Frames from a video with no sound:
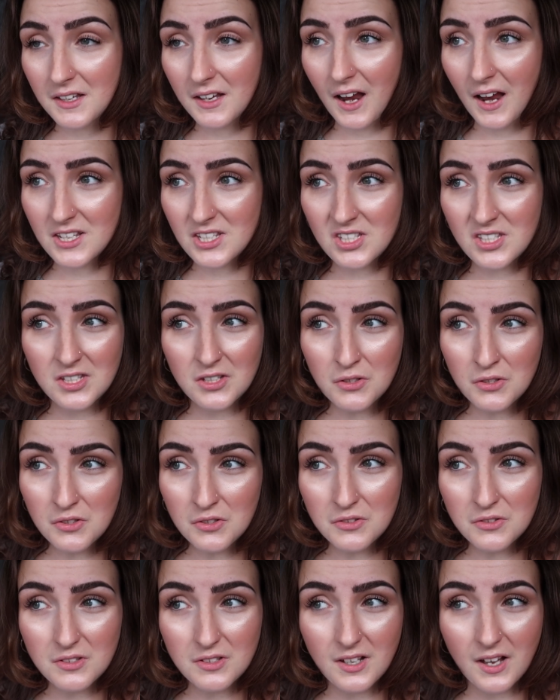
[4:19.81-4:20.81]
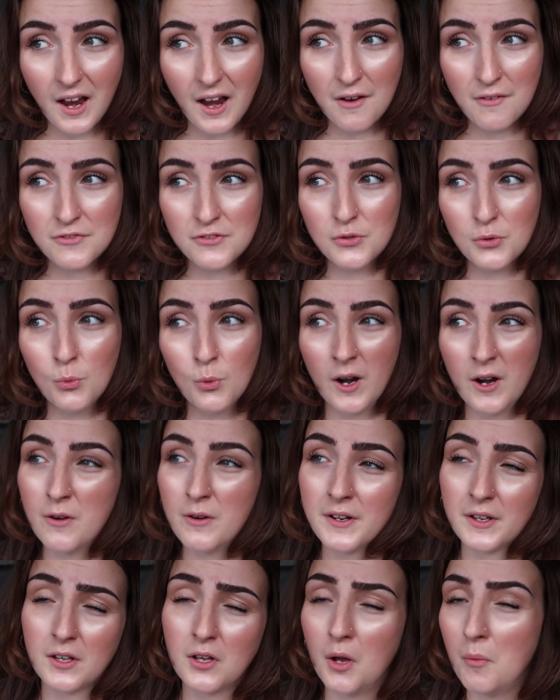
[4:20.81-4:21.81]
I still have to wear
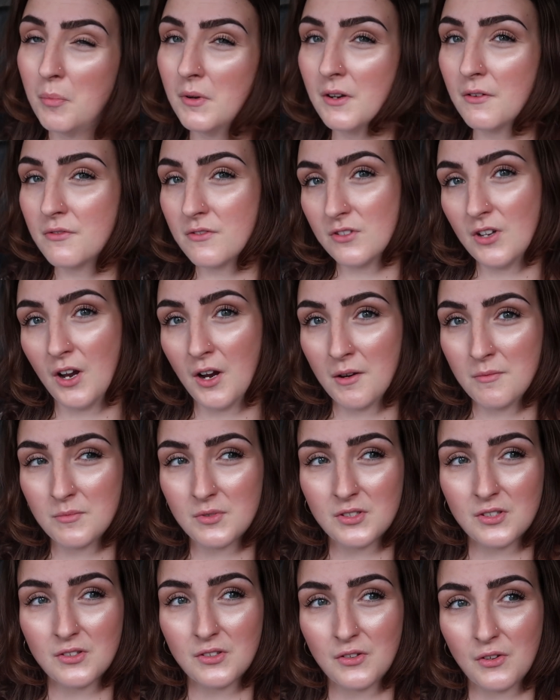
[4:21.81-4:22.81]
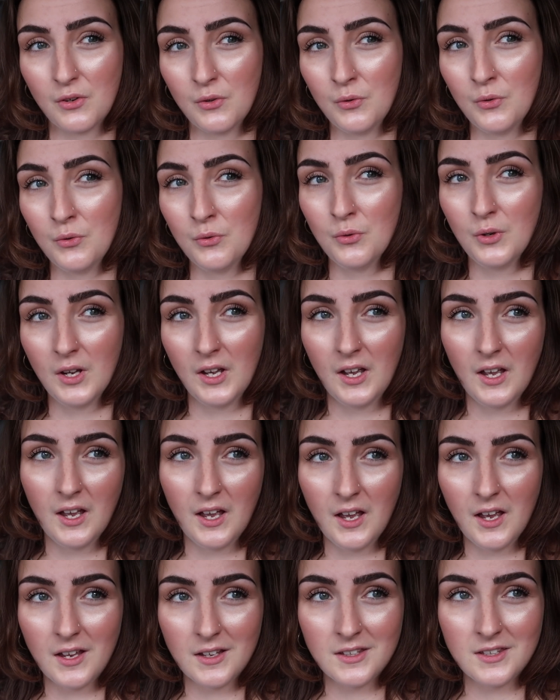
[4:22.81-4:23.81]
it a couple of times to
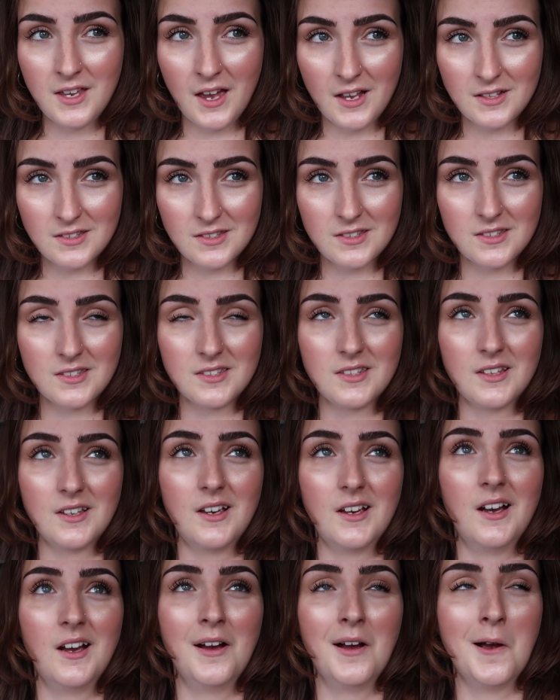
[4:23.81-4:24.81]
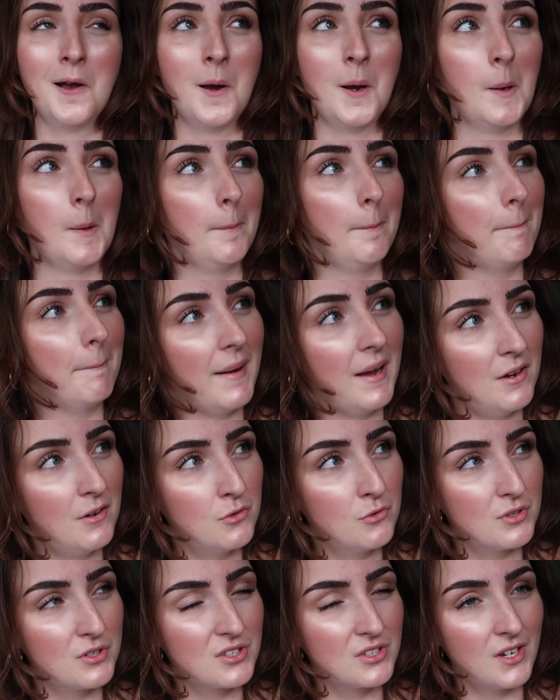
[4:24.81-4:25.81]
get, how
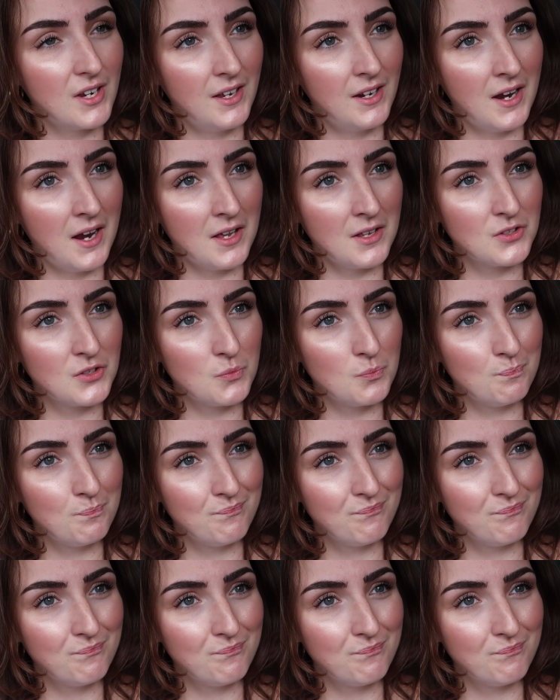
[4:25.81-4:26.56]
do I say that?